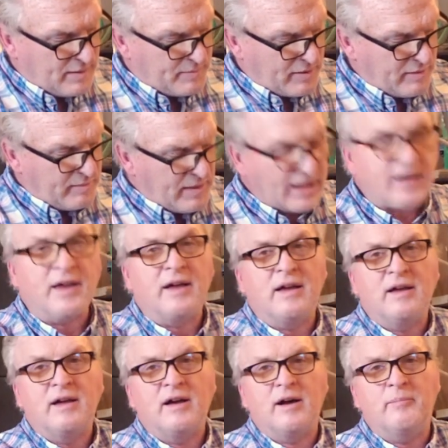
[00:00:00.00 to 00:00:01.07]
Probably make a
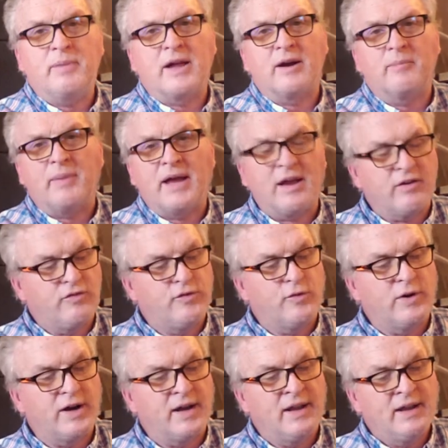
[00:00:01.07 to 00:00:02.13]
better bag
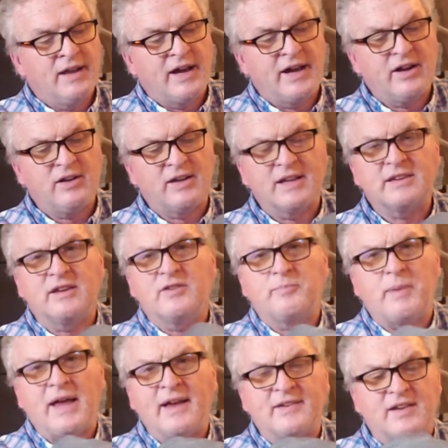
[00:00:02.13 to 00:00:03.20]
for it. I don't like these
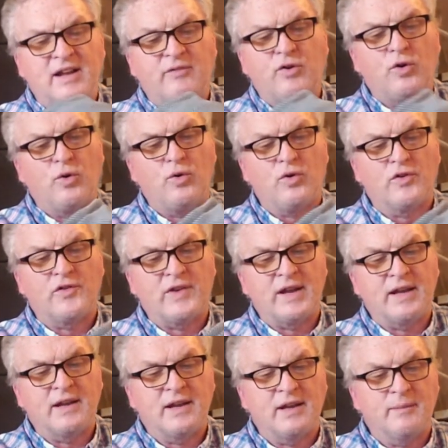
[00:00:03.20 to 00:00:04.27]
bags that have holes in
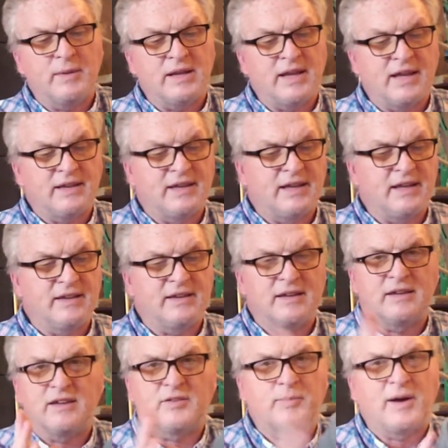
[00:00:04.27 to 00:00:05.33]
it. I mean,
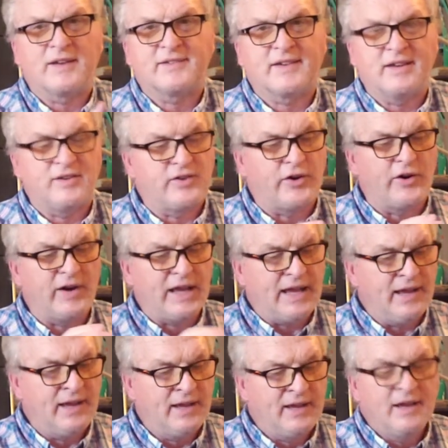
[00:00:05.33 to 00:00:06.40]
these pots get
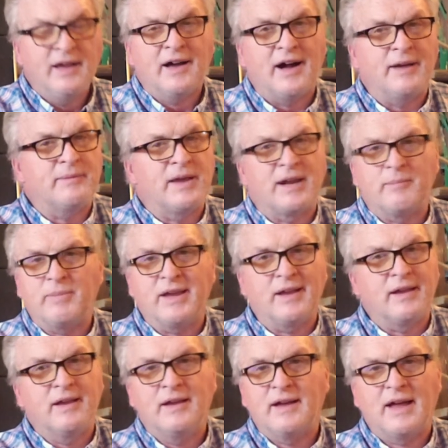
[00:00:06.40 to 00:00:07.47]
dirty. I'm not a
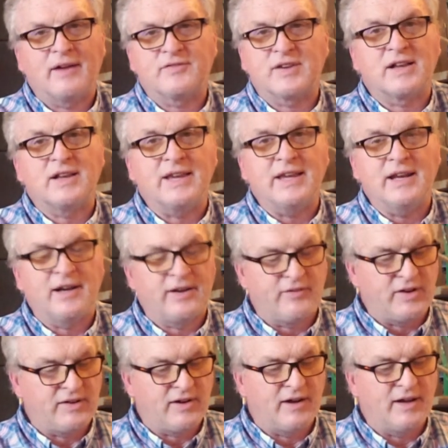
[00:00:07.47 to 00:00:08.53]
big, I have to clean it
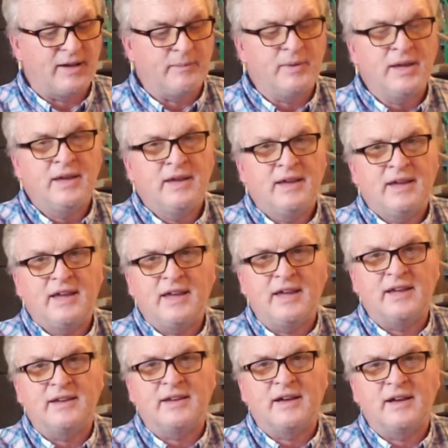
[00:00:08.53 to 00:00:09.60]
every time,
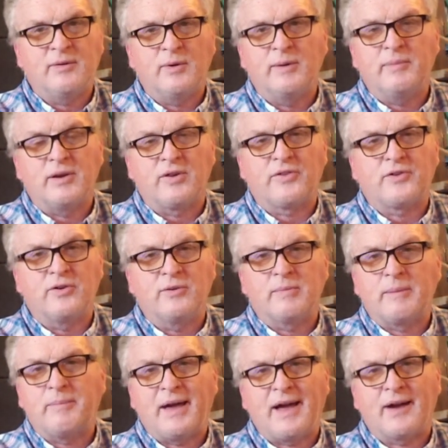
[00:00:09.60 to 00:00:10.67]
and I wanna be able to throw it in
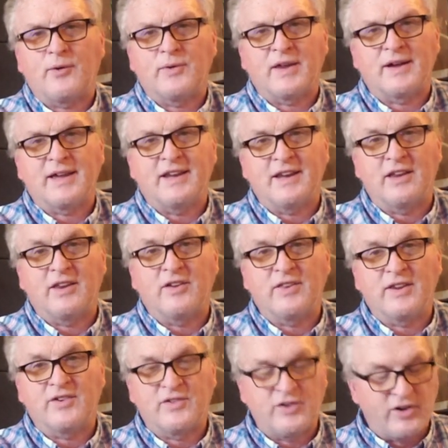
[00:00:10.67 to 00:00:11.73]
my pack without getting other
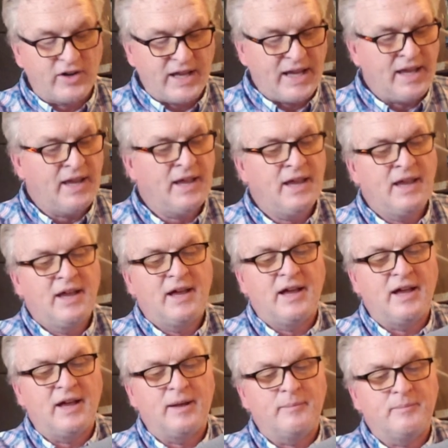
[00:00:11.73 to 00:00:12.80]
things dirty.
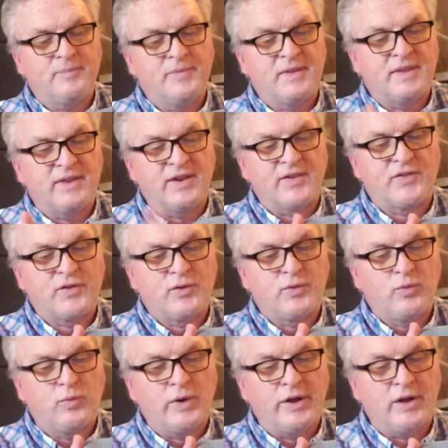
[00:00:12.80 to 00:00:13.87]

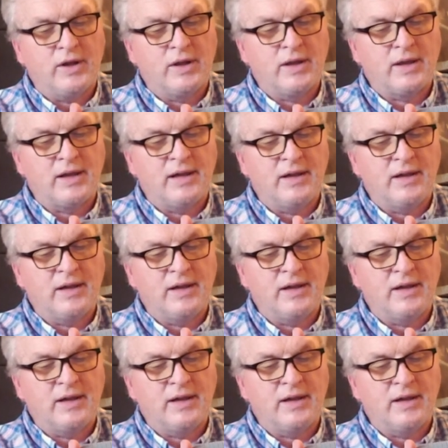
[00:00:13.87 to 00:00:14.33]
This will,